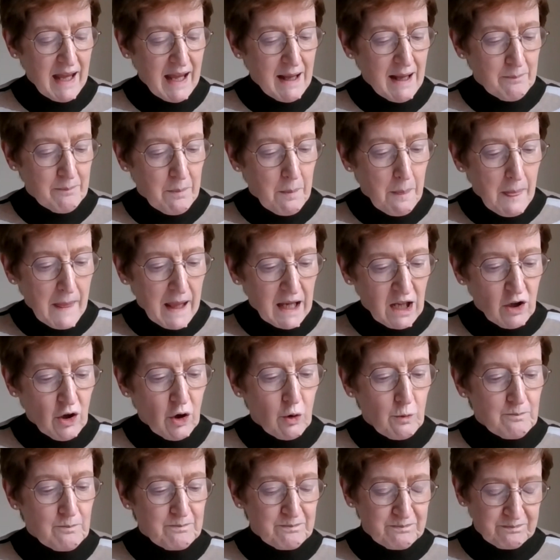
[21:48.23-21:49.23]

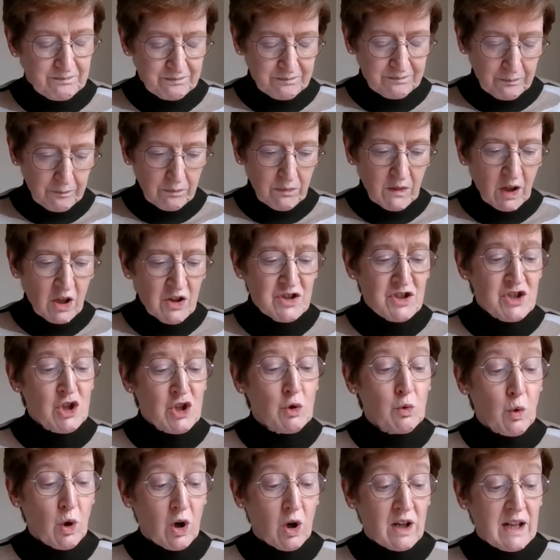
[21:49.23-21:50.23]
there's a
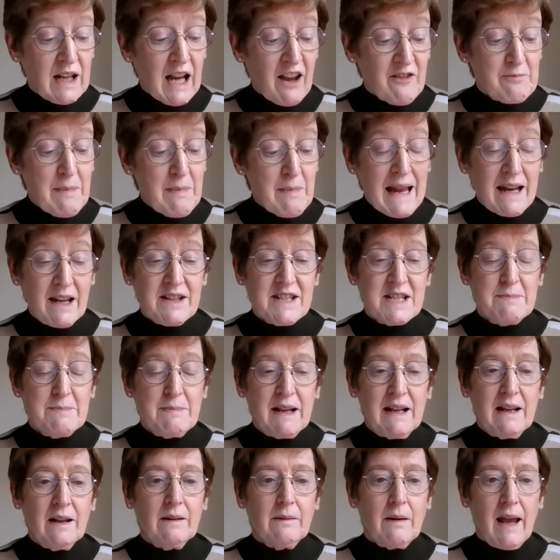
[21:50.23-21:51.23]
new work-life balance
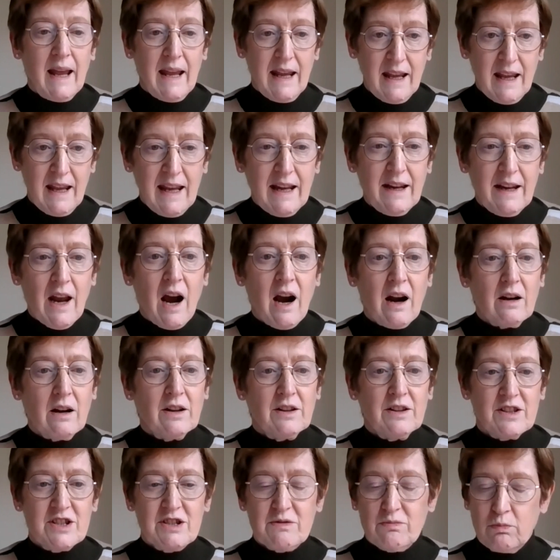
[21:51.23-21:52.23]
bill in
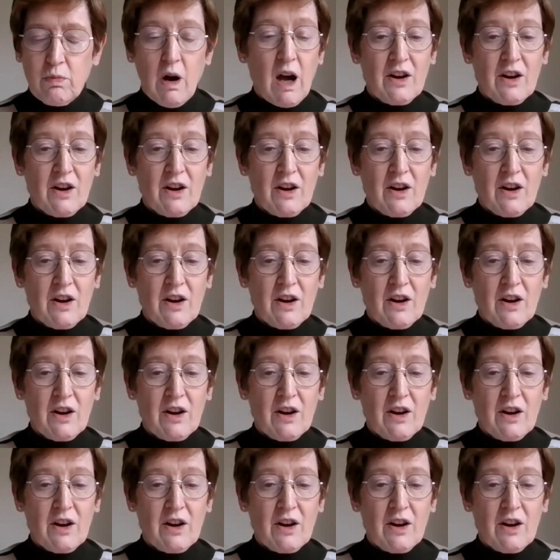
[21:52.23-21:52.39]
Ireland.